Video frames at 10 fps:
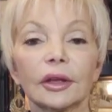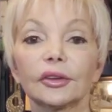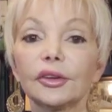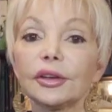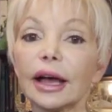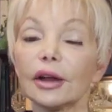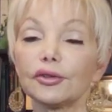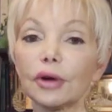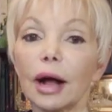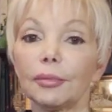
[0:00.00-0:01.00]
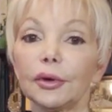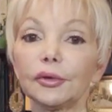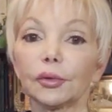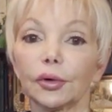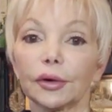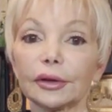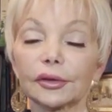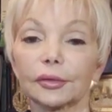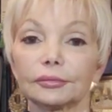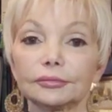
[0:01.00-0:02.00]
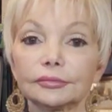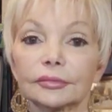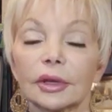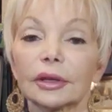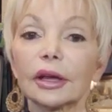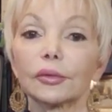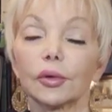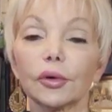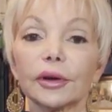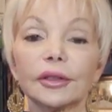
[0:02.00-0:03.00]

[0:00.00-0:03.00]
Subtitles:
So you got to drop those worries. Because worry,